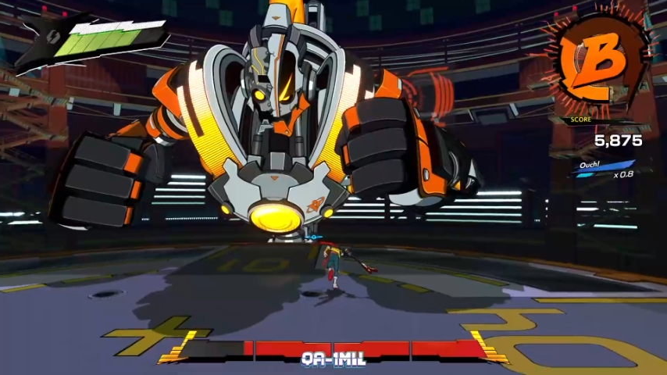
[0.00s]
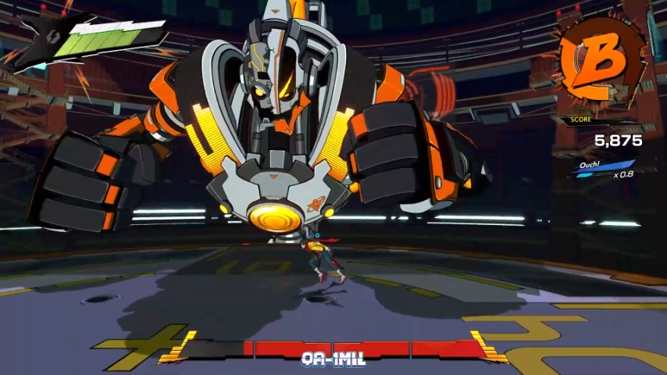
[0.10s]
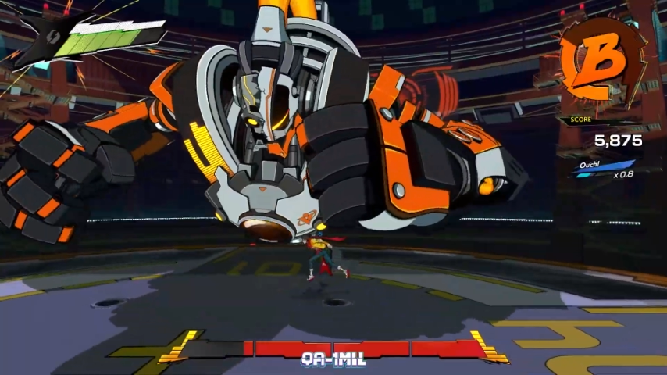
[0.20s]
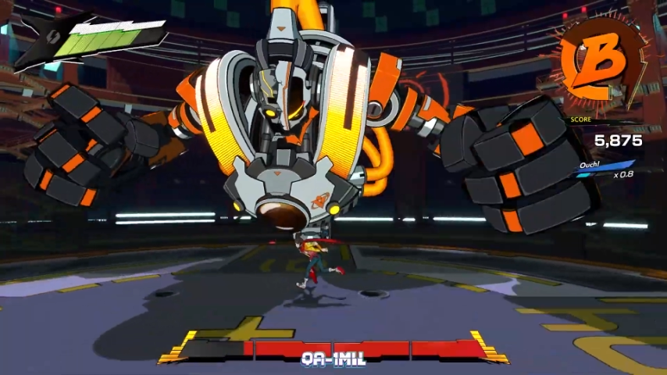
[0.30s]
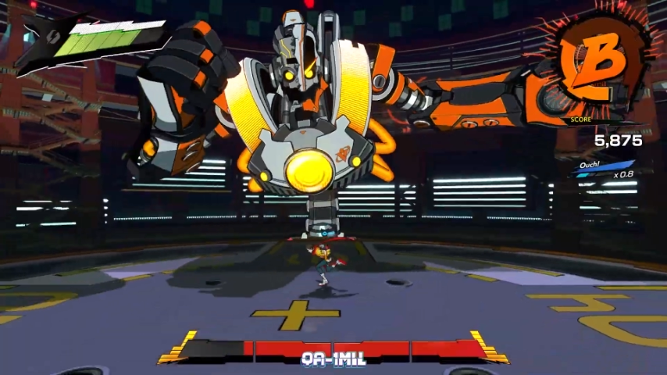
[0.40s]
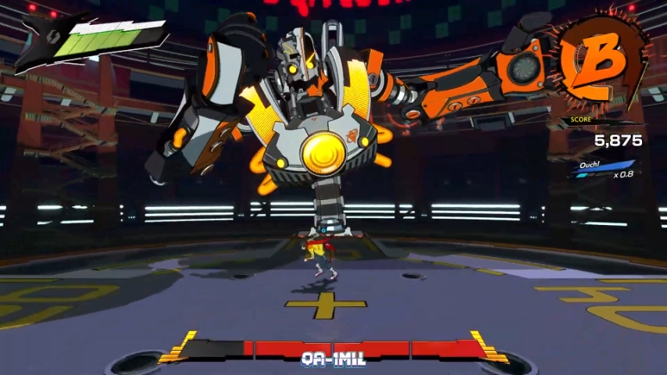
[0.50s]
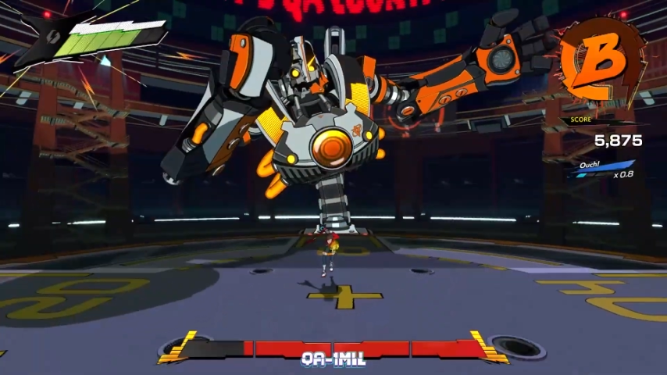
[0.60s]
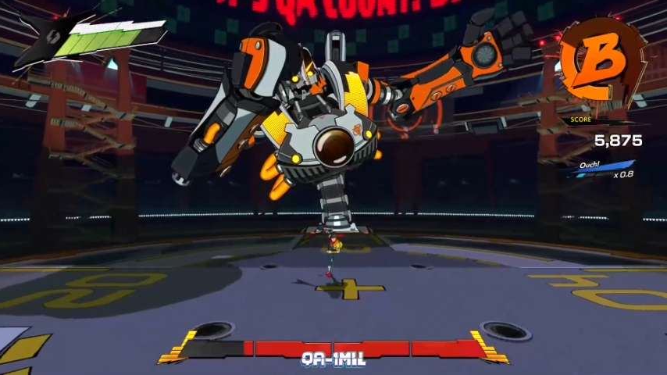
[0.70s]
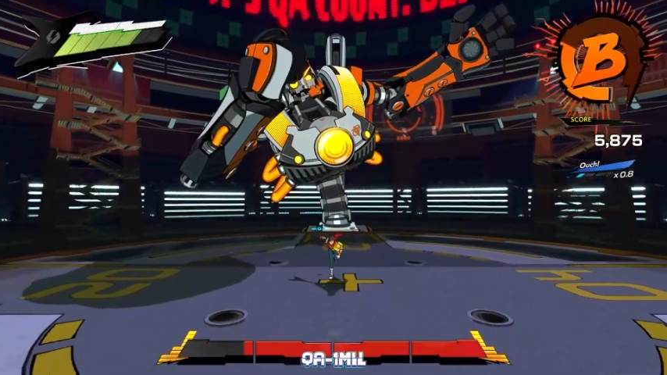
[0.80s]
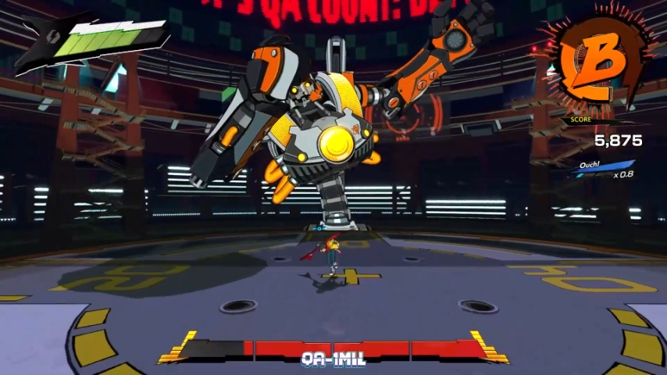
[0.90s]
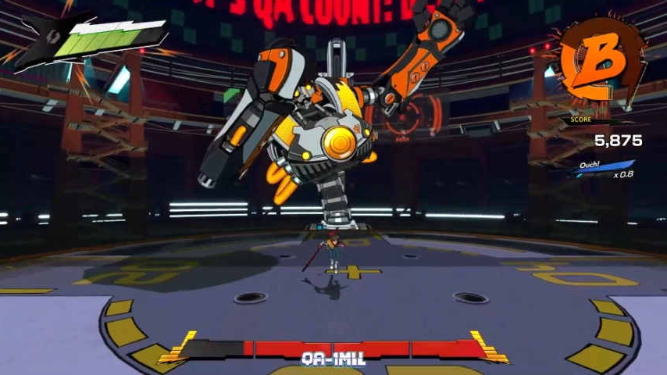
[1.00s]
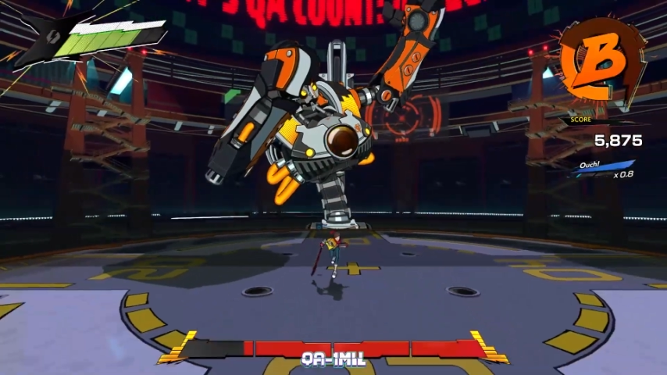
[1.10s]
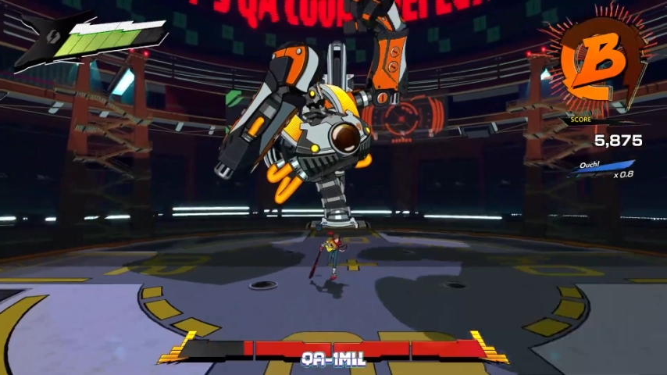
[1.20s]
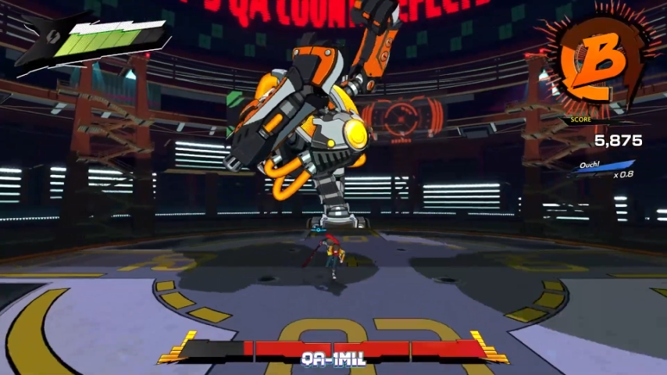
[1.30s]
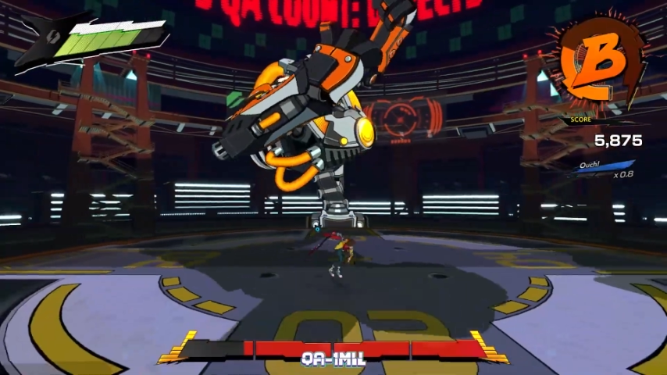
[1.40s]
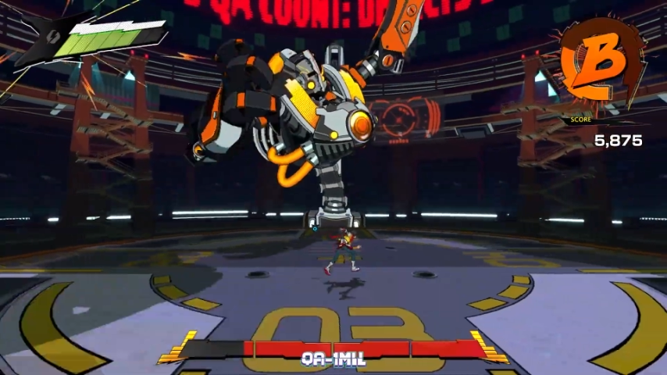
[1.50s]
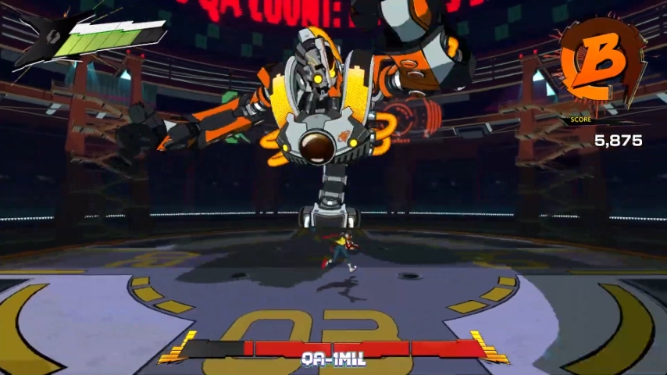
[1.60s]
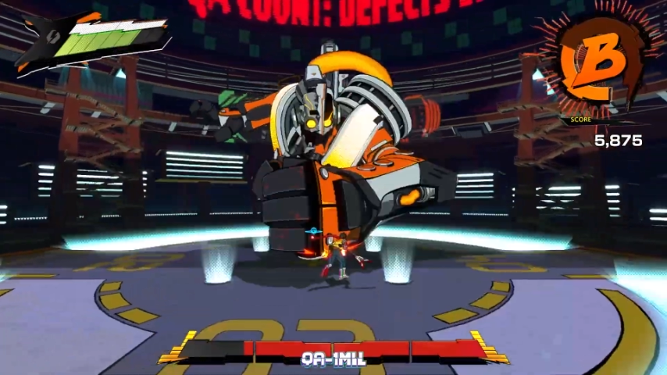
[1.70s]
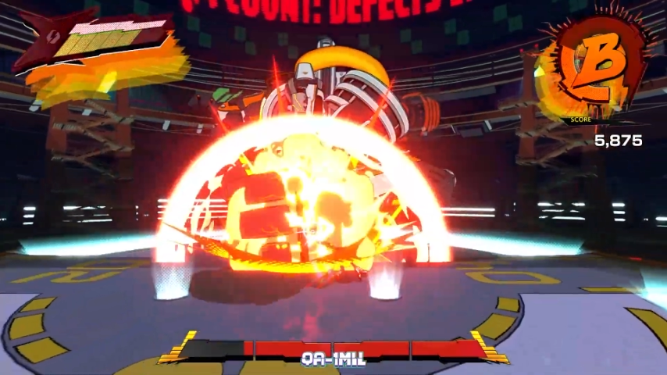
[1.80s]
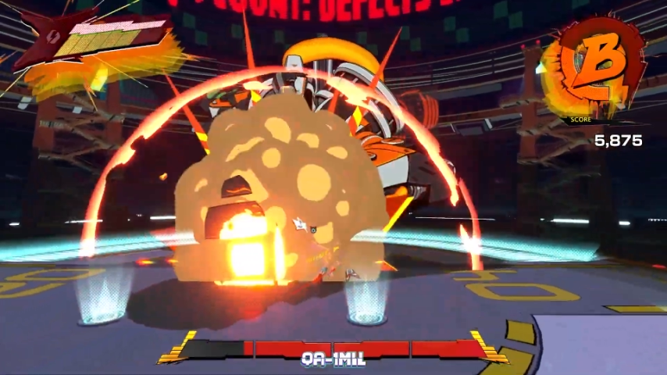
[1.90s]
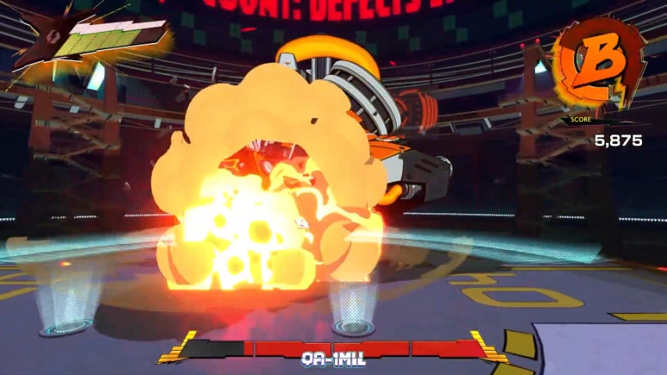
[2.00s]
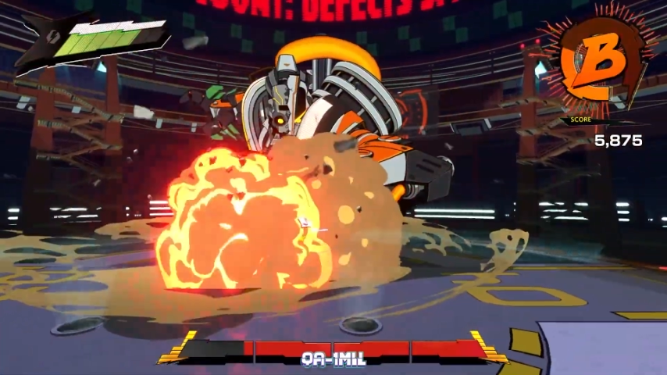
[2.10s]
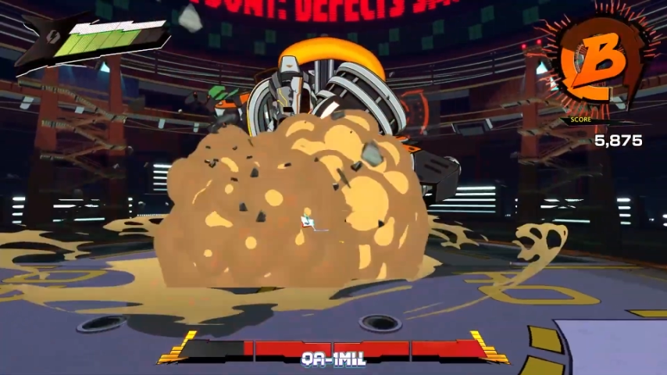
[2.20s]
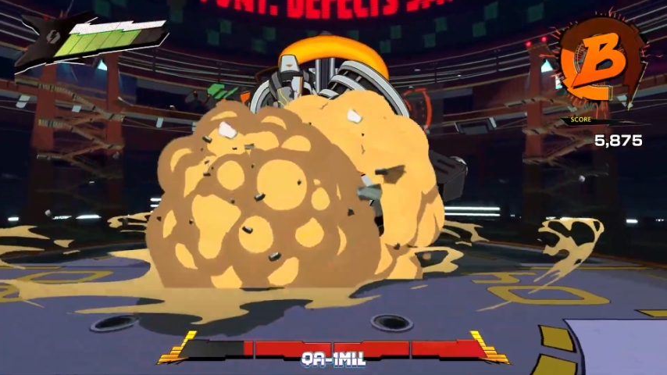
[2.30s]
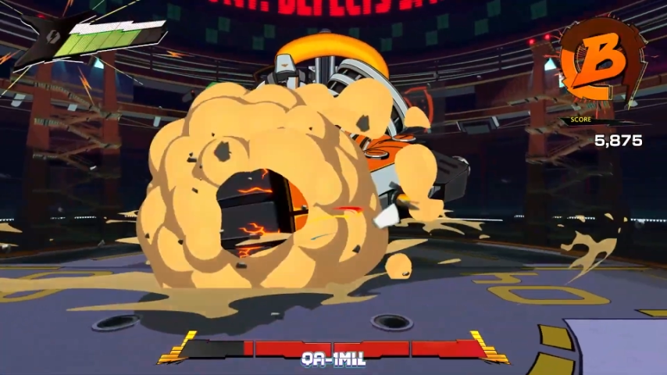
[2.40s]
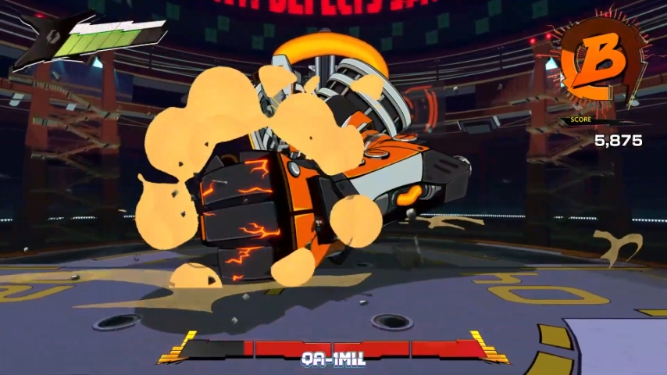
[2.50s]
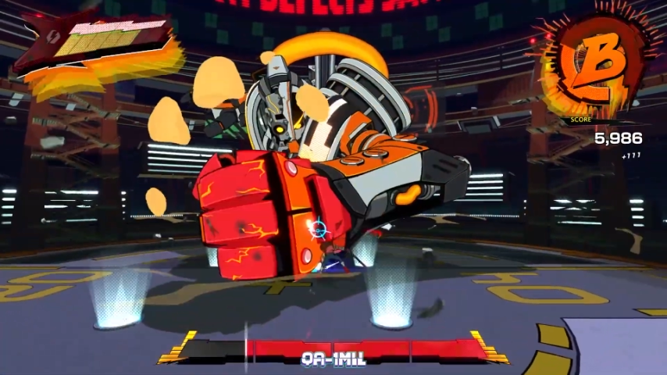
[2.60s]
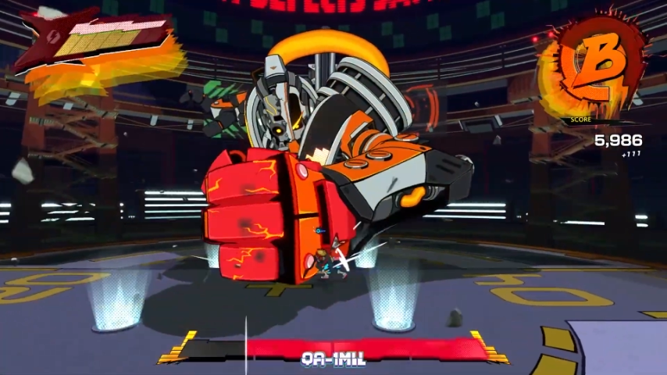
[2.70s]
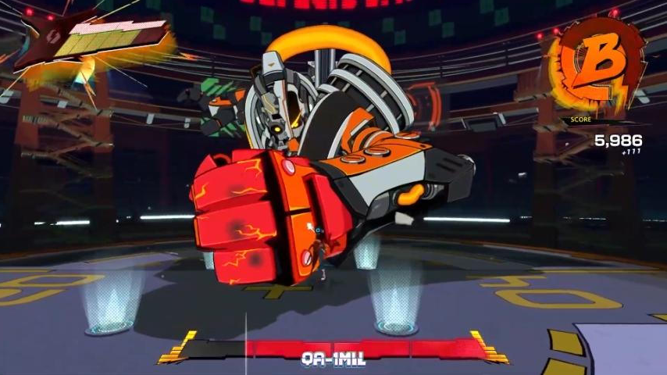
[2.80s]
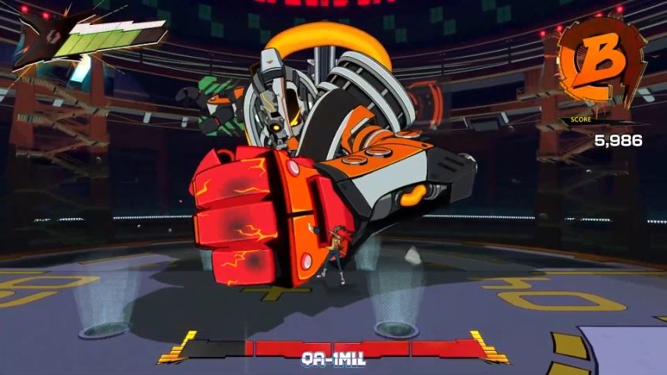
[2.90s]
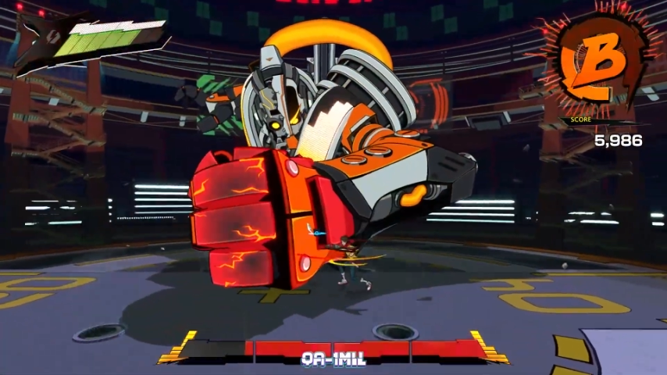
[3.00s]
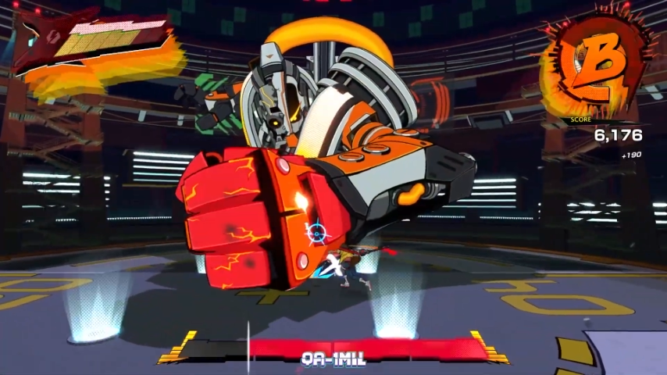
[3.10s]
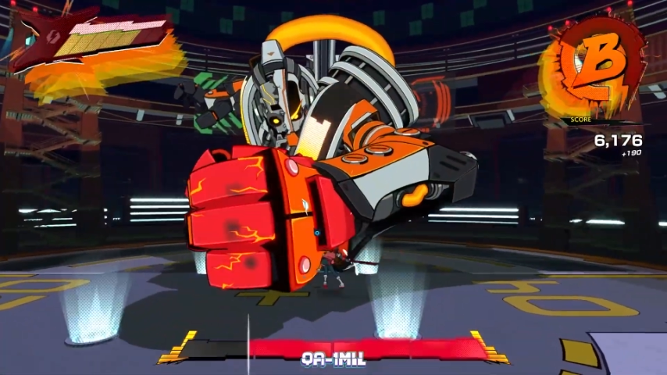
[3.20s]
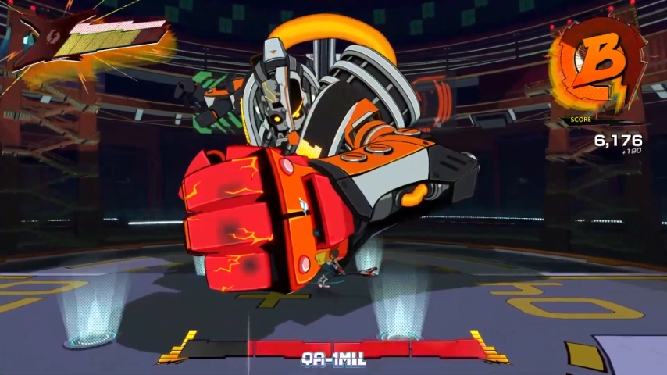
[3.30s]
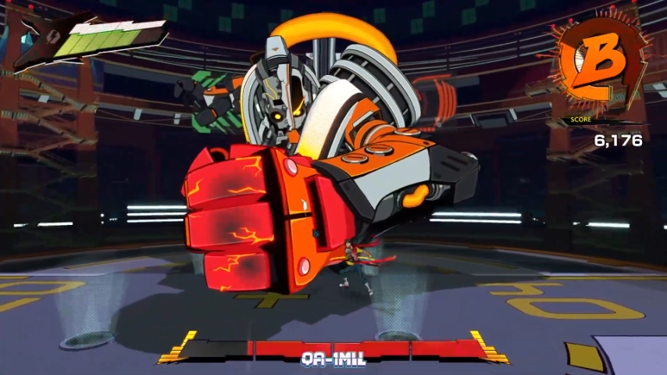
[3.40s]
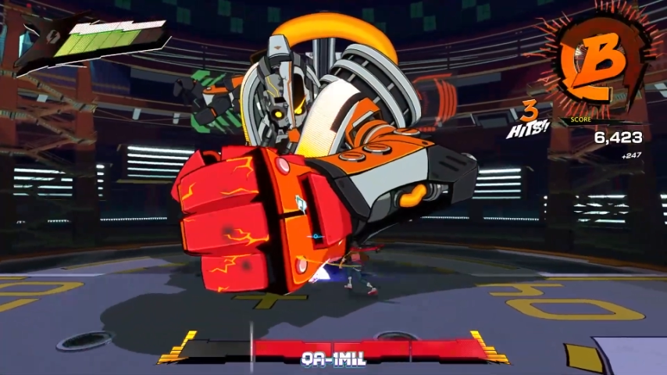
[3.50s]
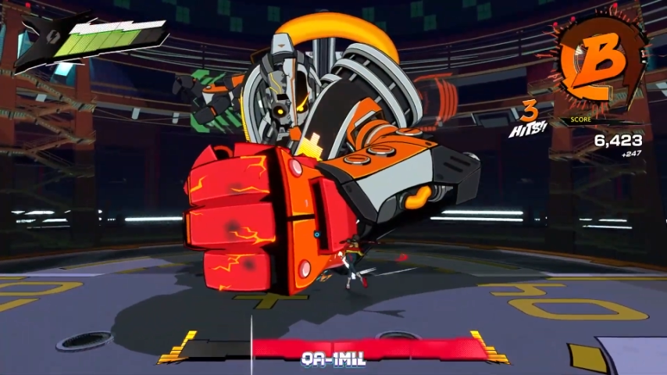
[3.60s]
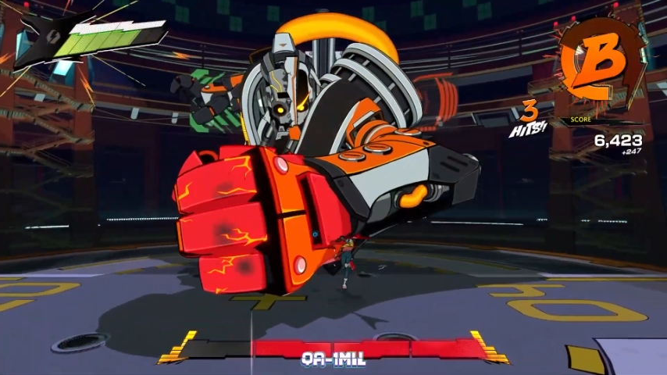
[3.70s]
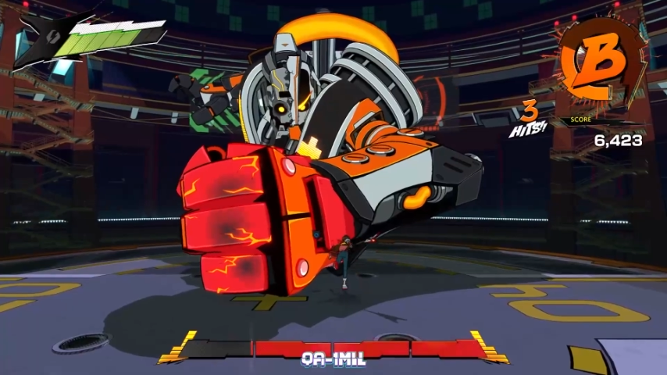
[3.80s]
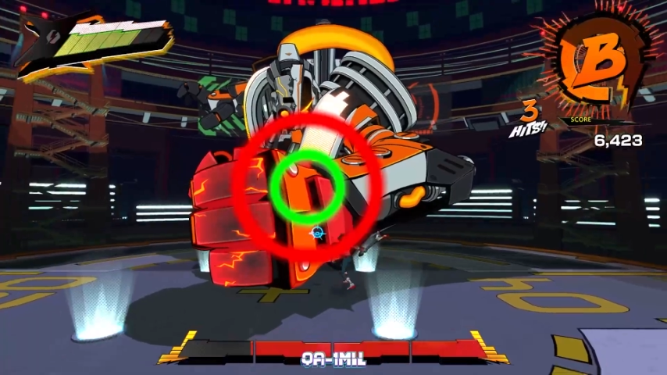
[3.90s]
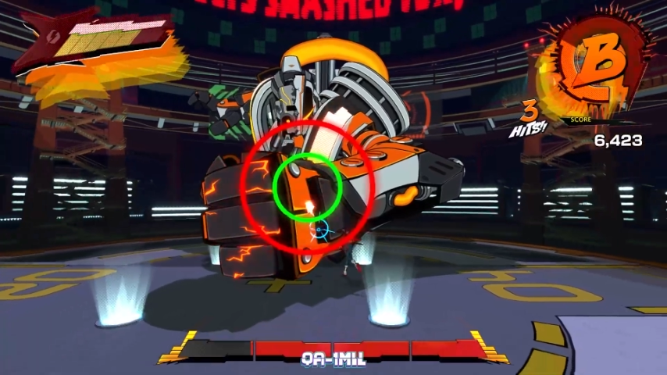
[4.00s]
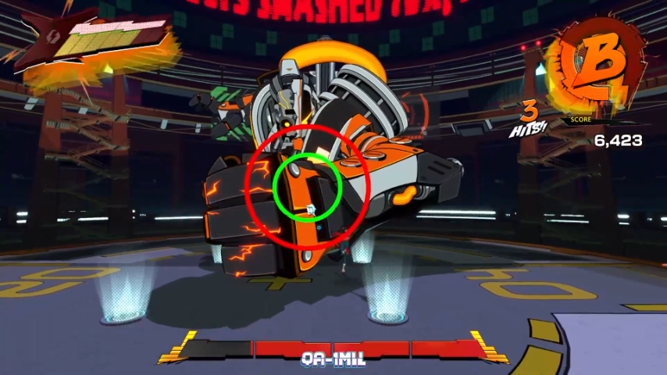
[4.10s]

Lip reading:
[unreadable: no face in view]